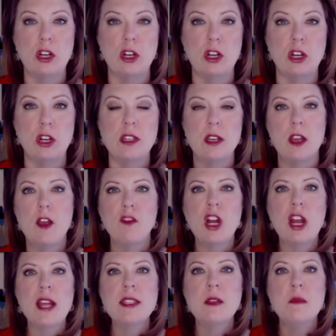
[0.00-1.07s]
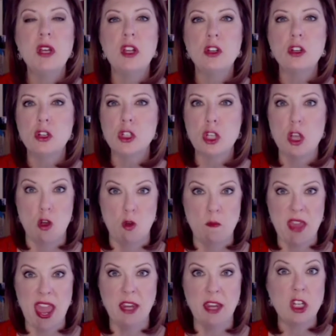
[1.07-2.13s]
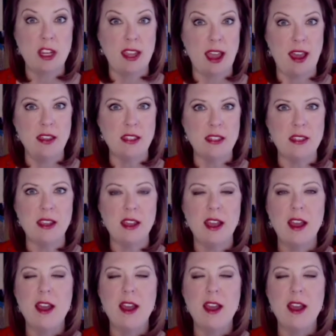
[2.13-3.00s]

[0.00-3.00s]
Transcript: For custom builders, homepage, yes.